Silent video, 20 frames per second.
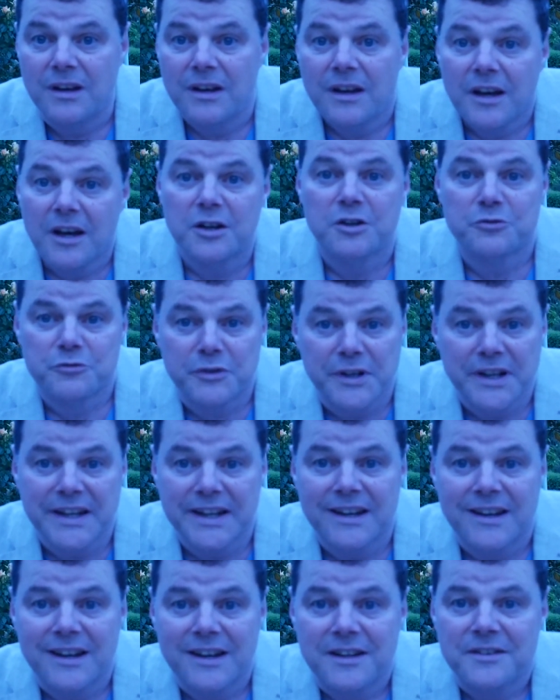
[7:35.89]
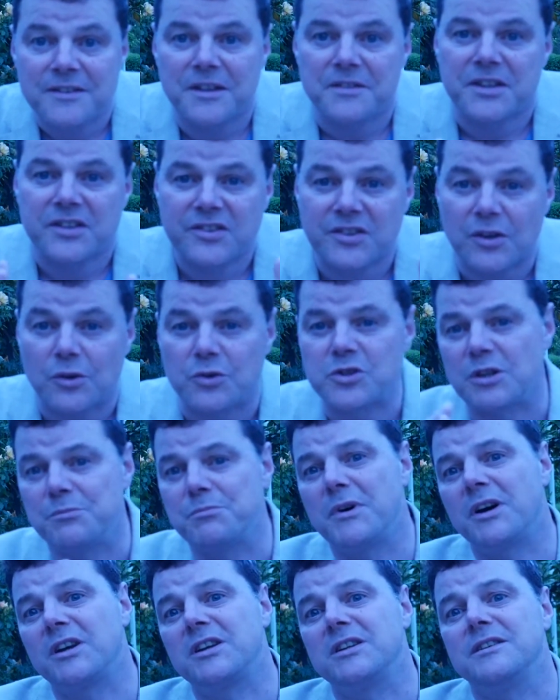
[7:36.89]
agree that the social
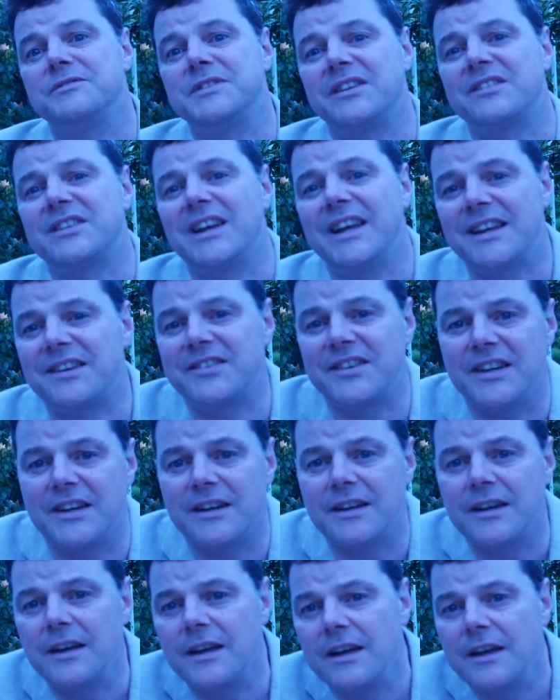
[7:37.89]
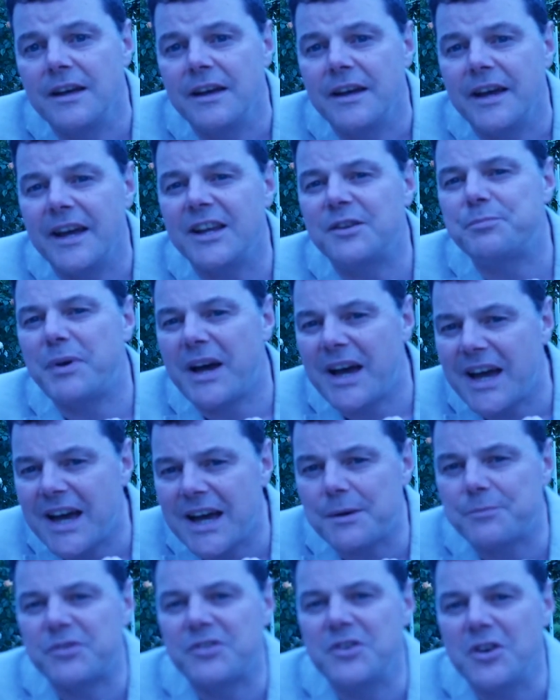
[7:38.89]
model of dyslexia is
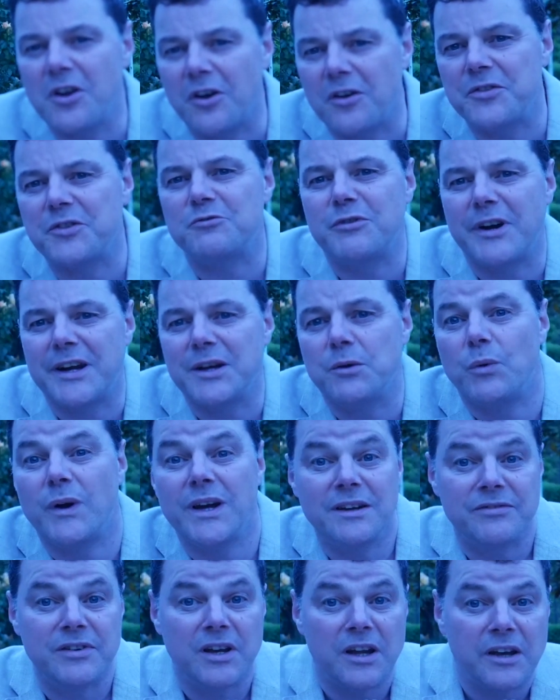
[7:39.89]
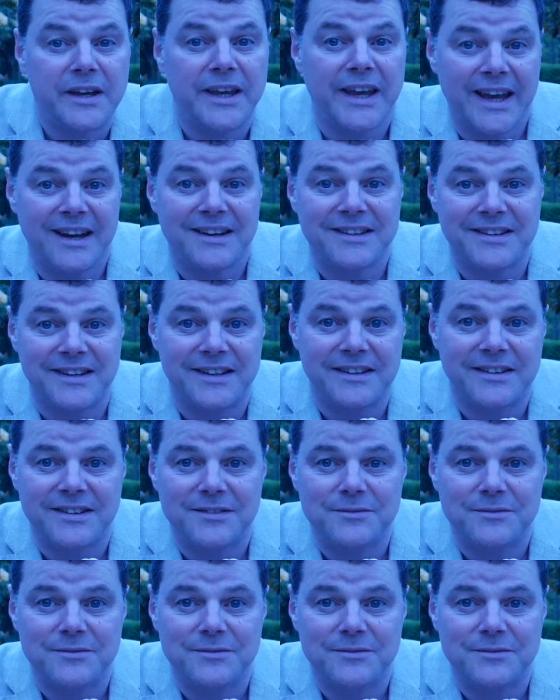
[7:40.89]
perhaps not the right way of looking at it.